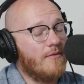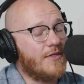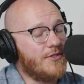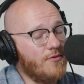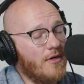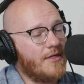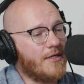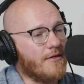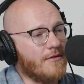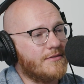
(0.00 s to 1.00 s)
but you are
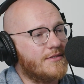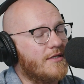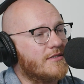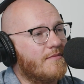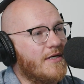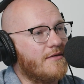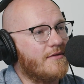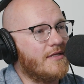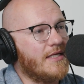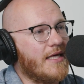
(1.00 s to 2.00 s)
here to talk about
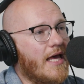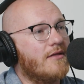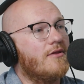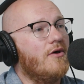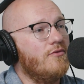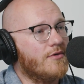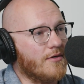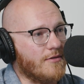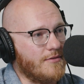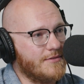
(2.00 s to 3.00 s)
the Hello
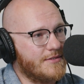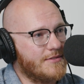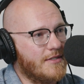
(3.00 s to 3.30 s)
Girls.